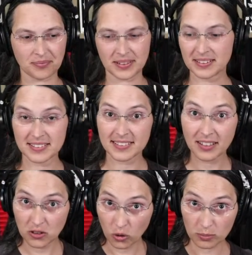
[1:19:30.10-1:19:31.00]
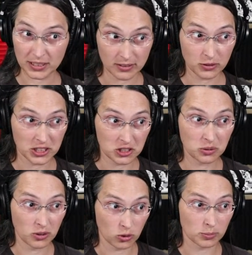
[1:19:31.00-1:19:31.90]
Because normally if we just do a
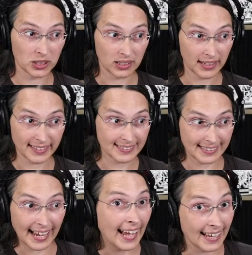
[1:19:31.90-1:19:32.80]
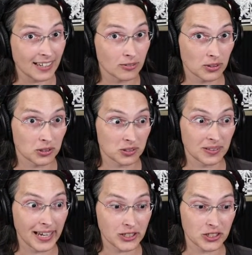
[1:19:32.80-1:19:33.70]
normal LDA for those
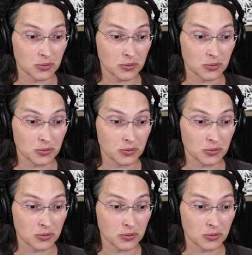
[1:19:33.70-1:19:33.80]
locations,